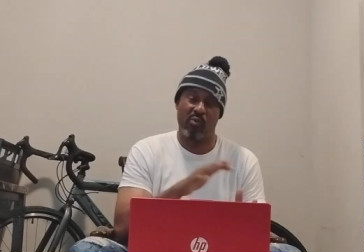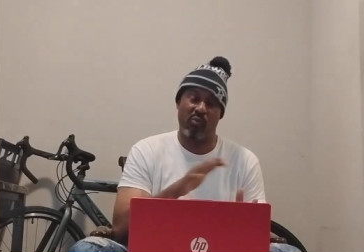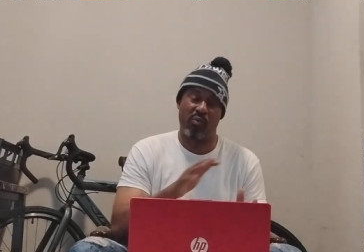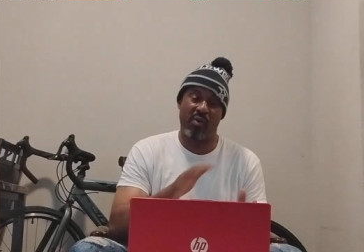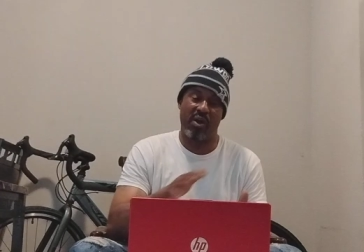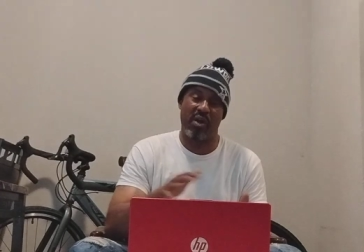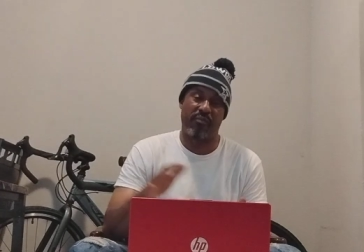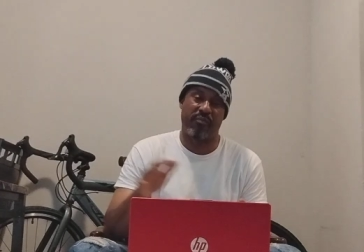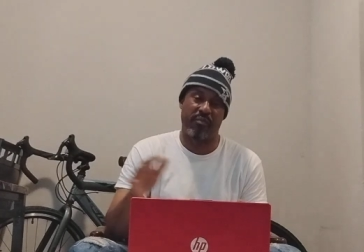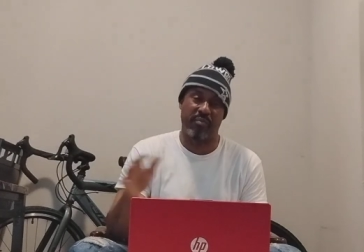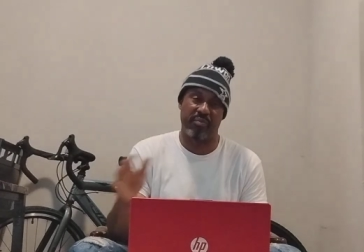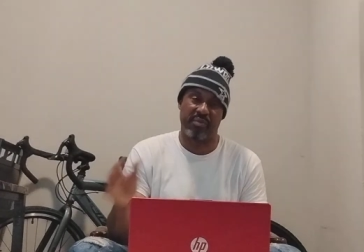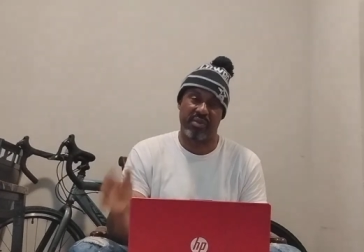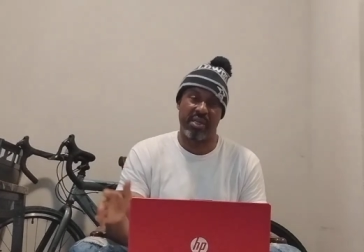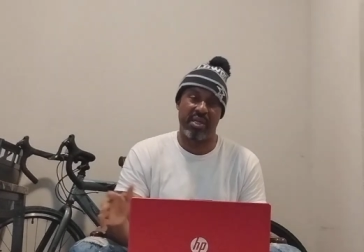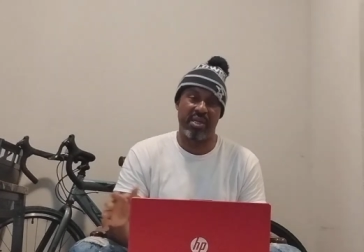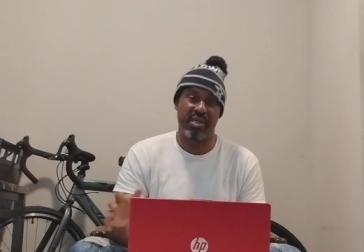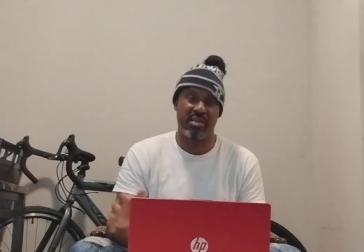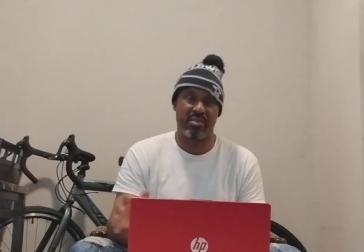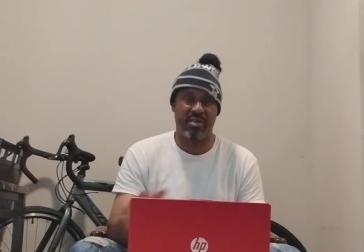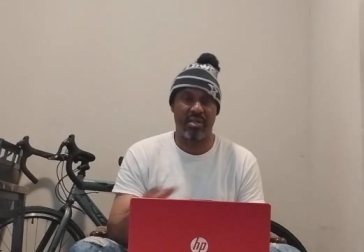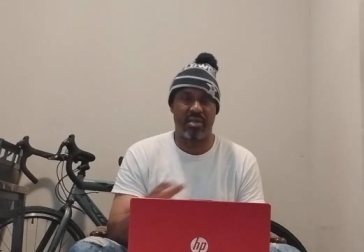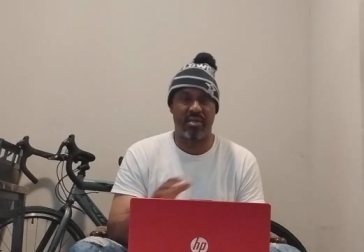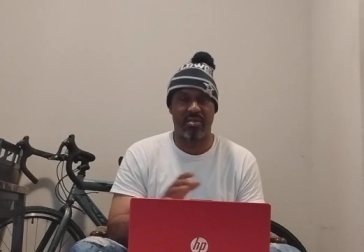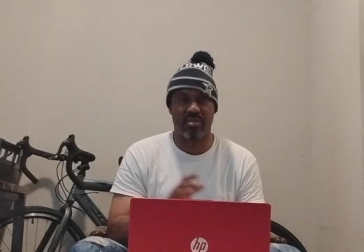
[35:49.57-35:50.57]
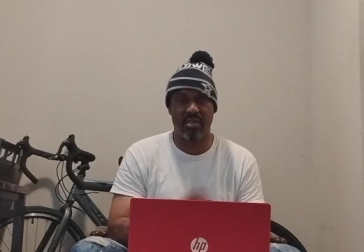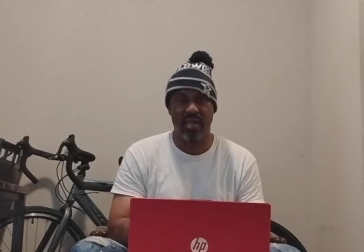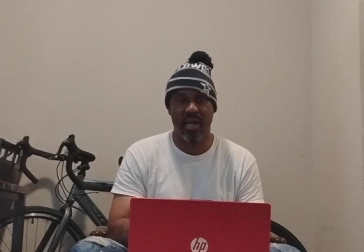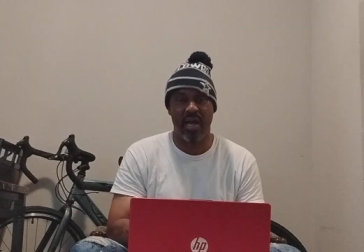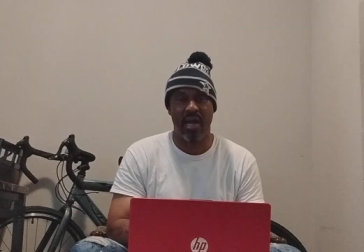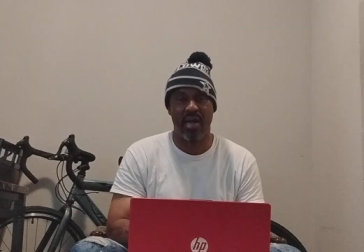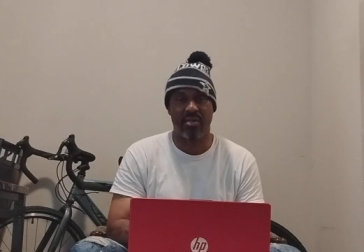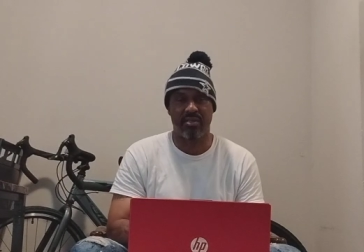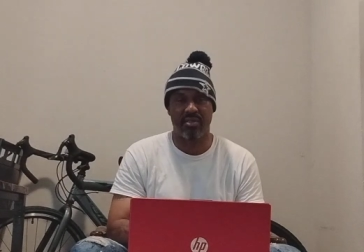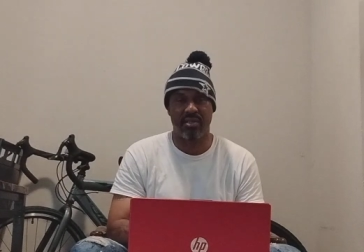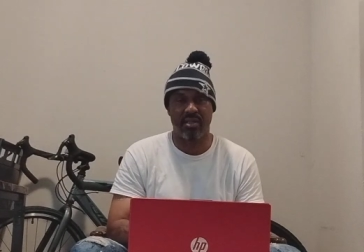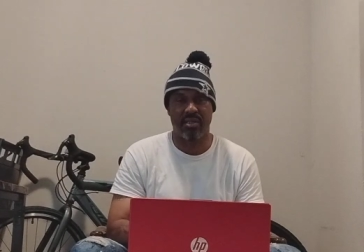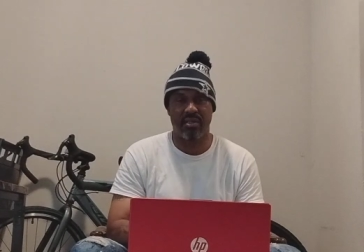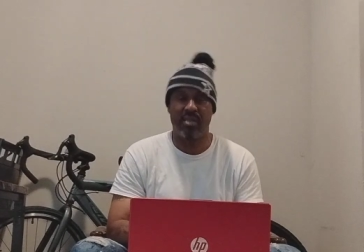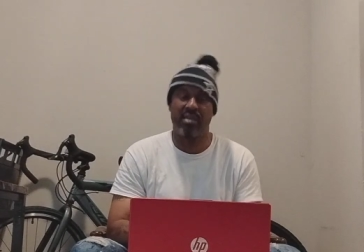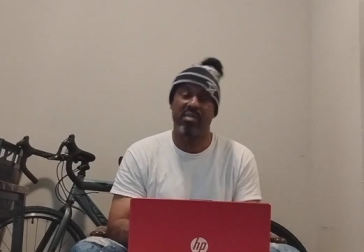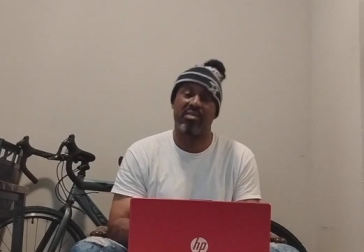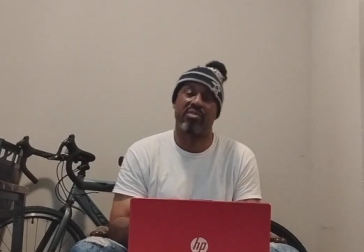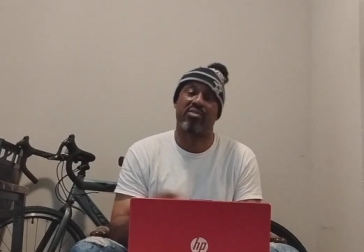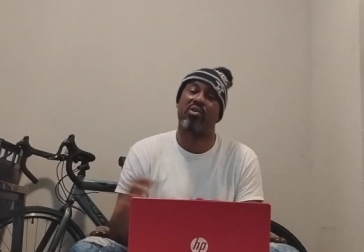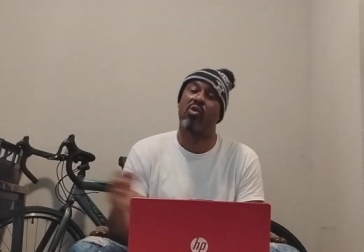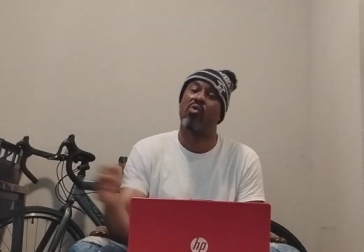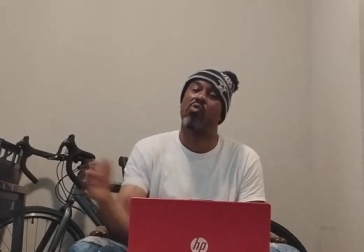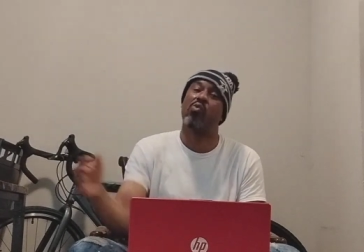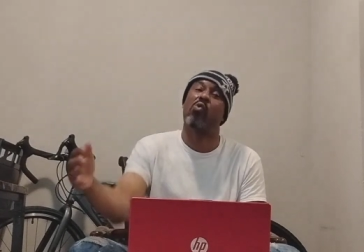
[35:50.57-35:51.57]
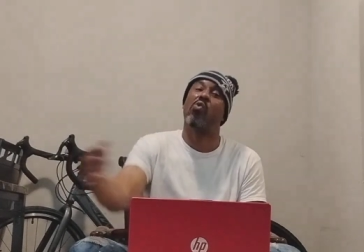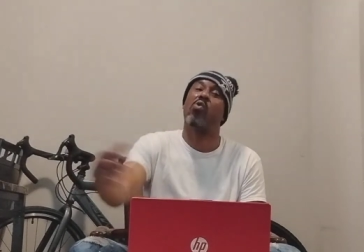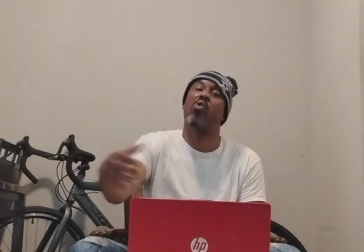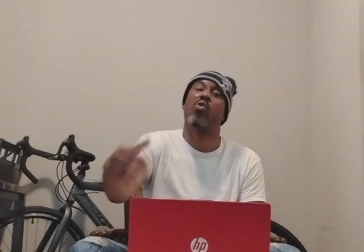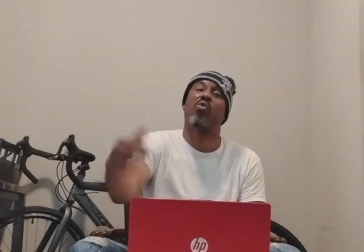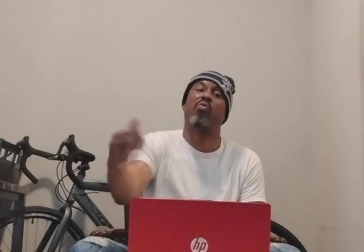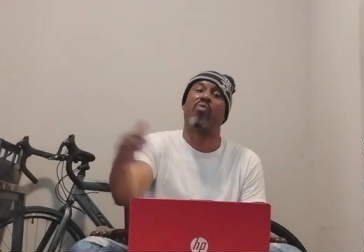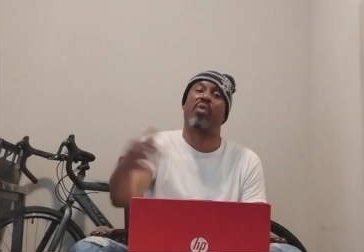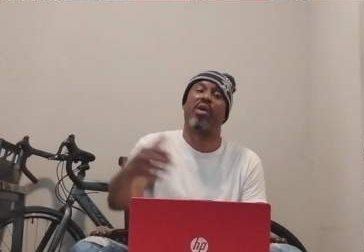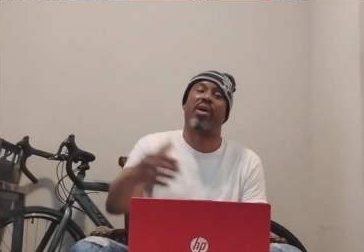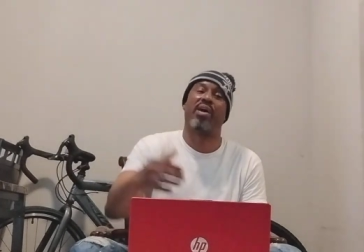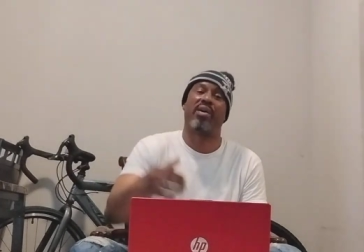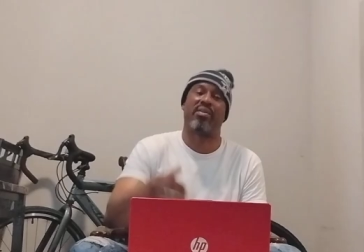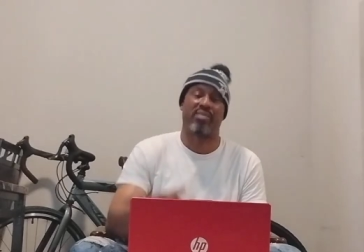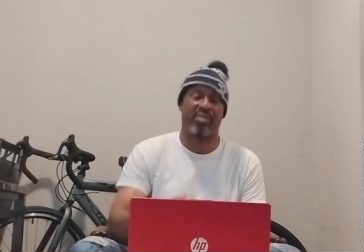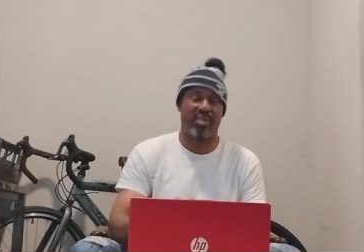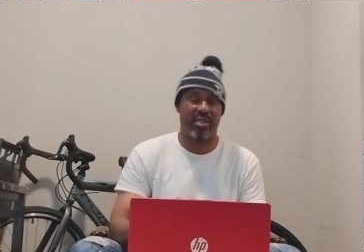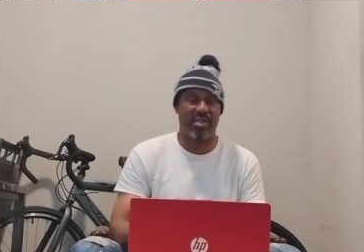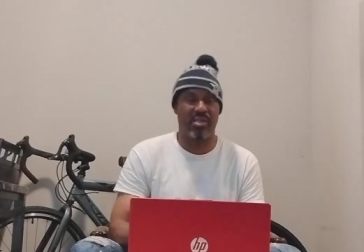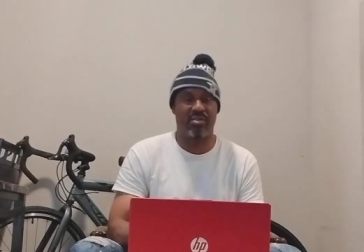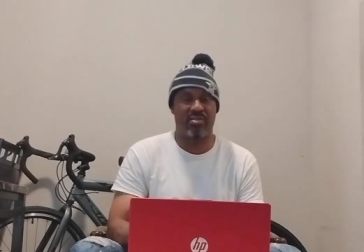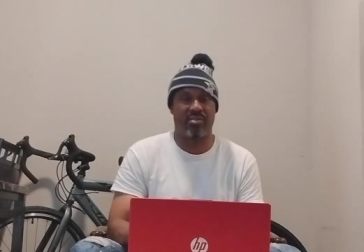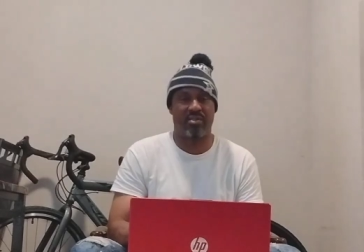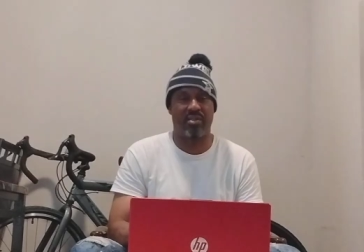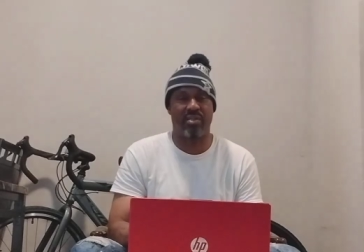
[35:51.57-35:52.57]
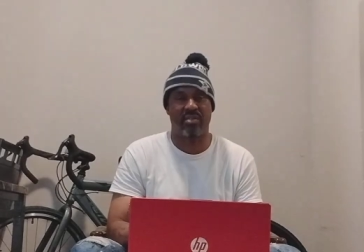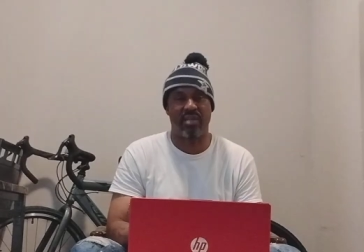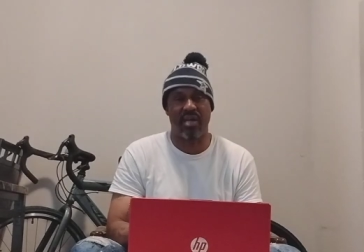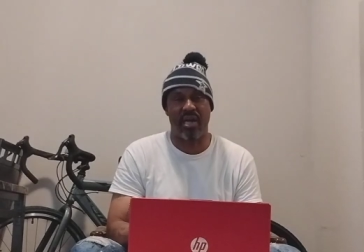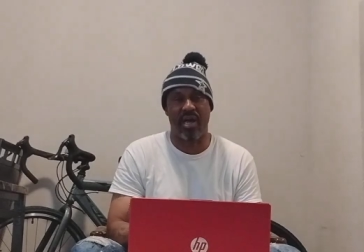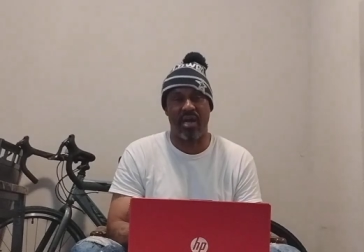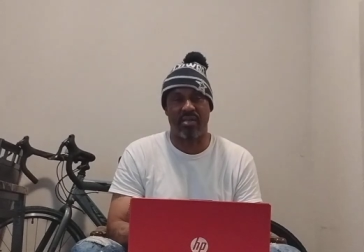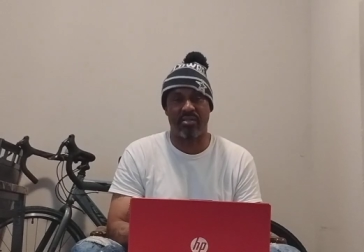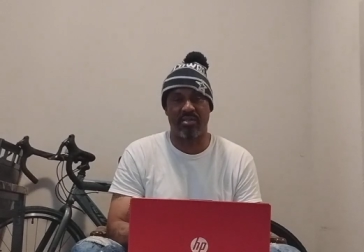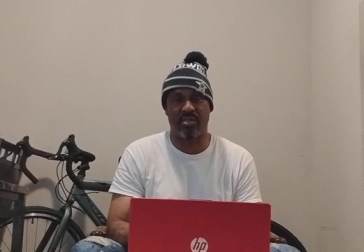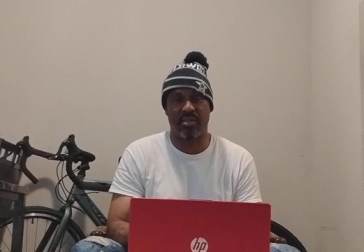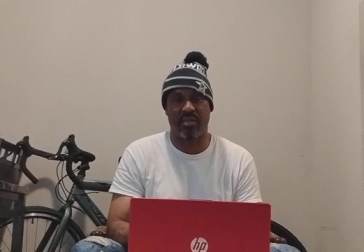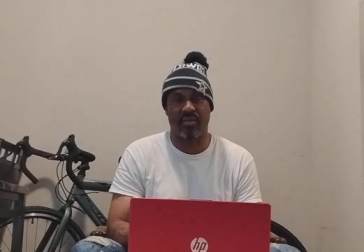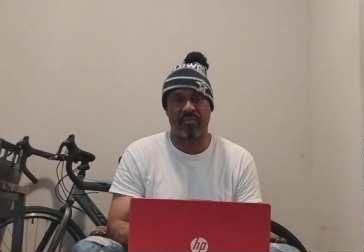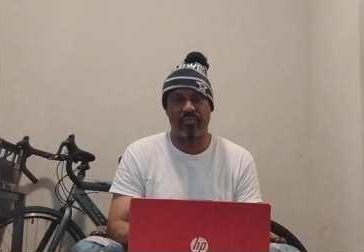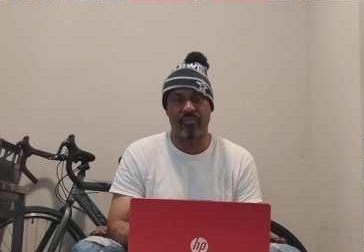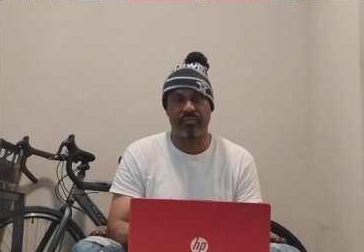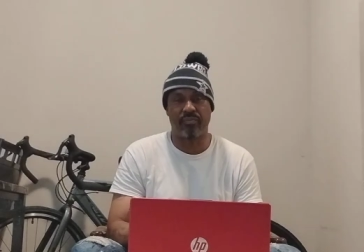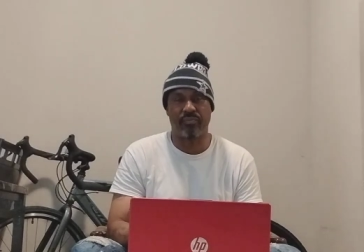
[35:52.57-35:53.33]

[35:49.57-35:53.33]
away from things that are toxic, is don't go around things that are toxic.